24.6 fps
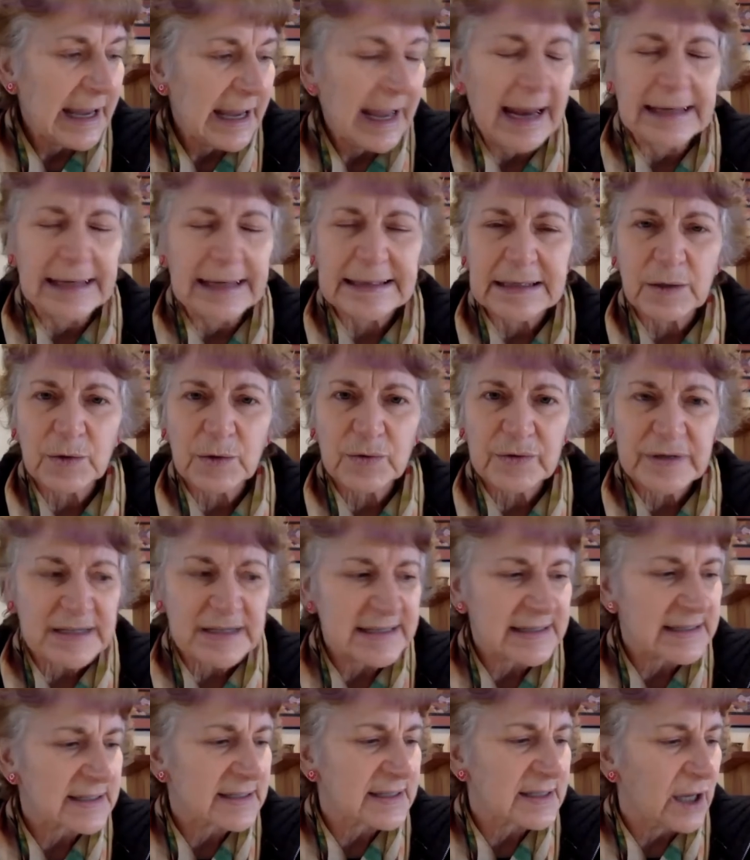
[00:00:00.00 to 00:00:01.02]
and
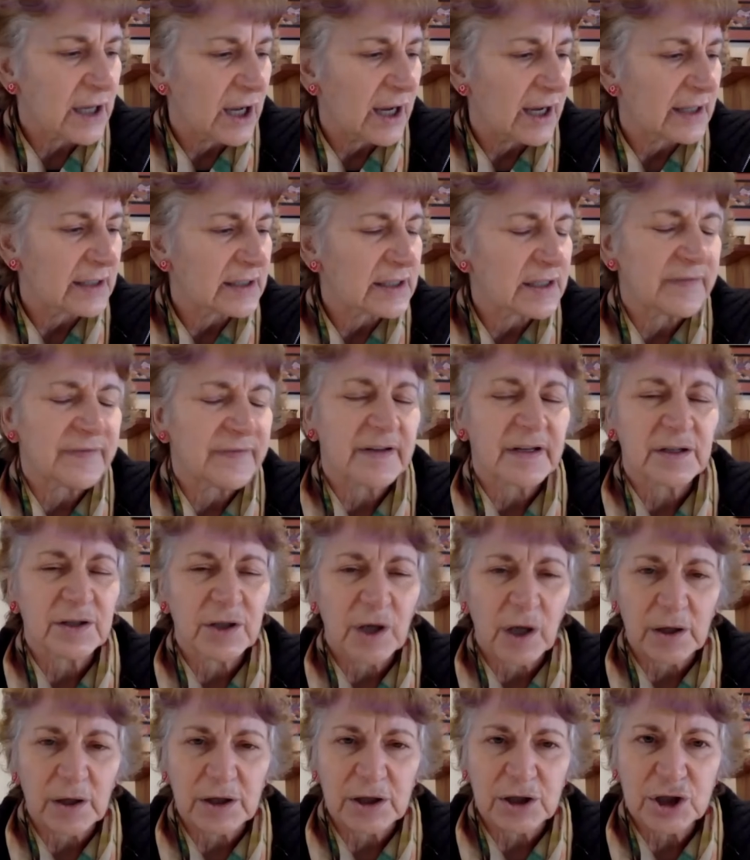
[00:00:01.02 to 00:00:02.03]
increased scientific
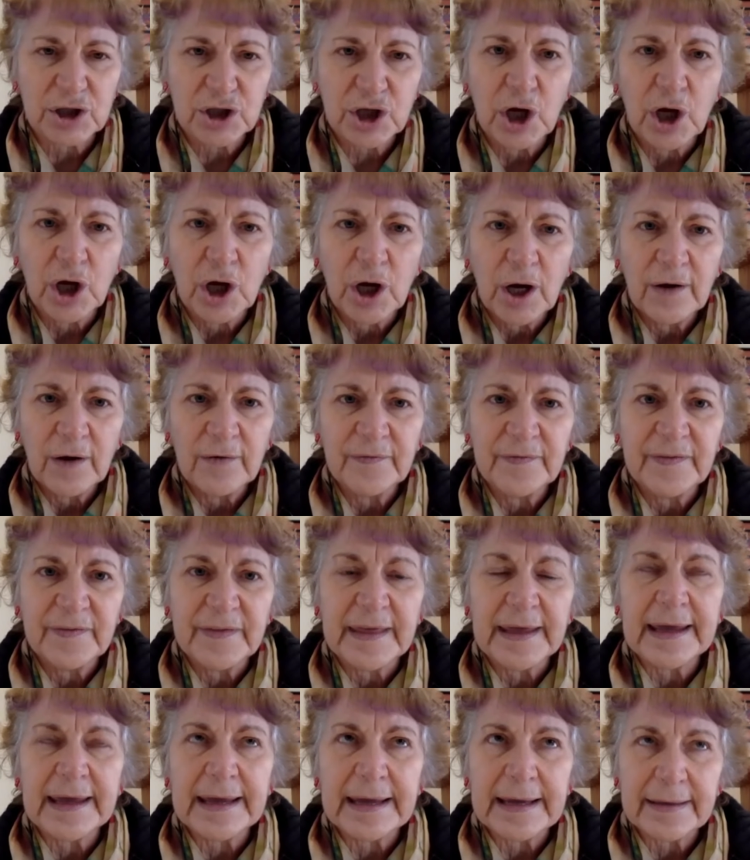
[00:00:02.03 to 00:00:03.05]
knowledge of
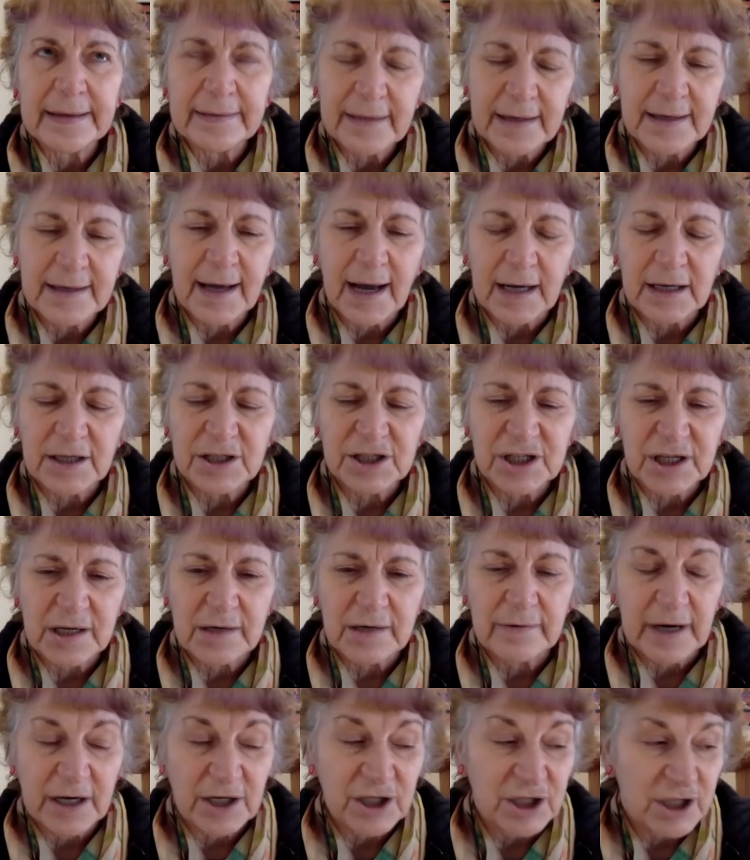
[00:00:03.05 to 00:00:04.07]
the younger
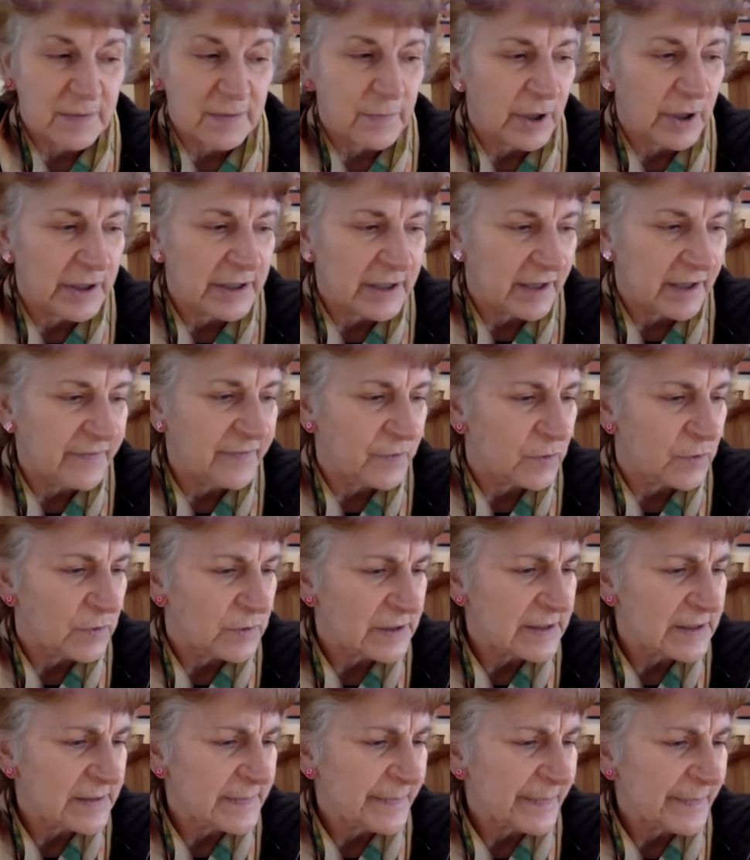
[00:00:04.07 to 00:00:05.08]
generation, my
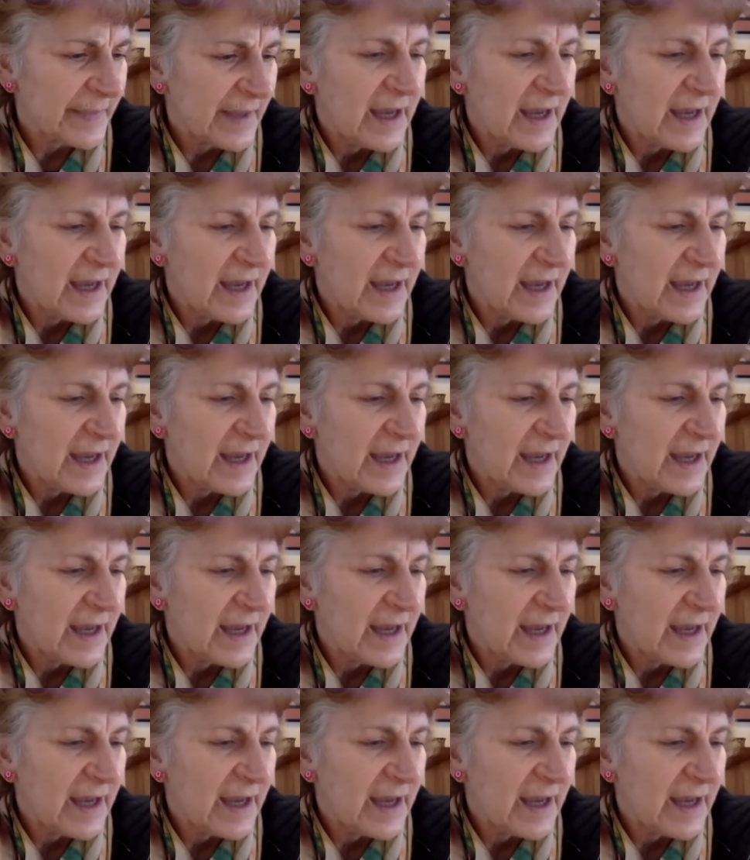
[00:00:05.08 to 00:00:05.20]
nephews,